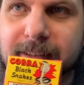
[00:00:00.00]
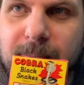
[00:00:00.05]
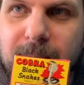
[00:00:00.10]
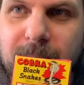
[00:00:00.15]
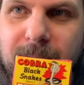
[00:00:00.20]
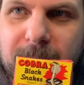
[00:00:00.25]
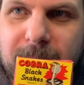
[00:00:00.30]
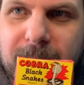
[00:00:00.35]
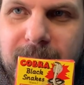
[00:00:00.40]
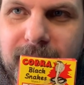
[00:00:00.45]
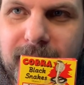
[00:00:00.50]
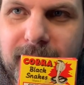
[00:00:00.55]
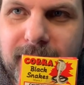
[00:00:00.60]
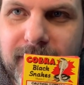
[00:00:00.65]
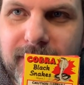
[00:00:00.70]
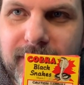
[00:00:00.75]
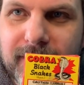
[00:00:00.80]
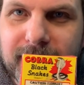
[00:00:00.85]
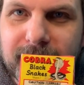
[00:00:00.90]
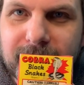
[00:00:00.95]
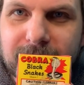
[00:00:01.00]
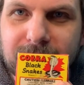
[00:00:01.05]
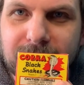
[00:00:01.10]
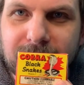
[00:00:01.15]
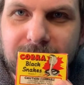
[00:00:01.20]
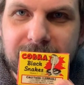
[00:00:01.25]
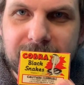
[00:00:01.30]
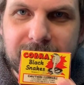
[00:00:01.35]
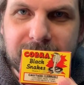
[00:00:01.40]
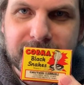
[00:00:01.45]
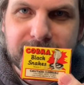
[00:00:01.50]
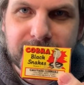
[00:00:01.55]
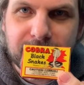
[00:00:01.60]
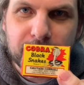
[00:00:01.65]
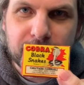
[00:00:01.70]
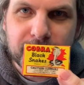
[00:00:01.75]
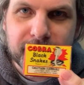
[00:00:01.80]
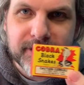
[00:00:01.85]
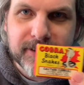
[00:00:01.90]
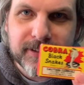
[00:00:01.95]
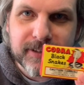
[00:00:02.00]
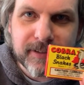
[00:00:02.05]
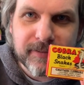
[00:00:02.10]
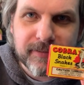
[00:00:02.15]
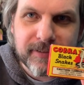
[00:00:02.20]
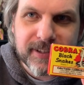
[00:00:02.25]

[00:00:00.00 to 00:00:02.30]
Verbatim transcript: Maybe I'll light this up and see if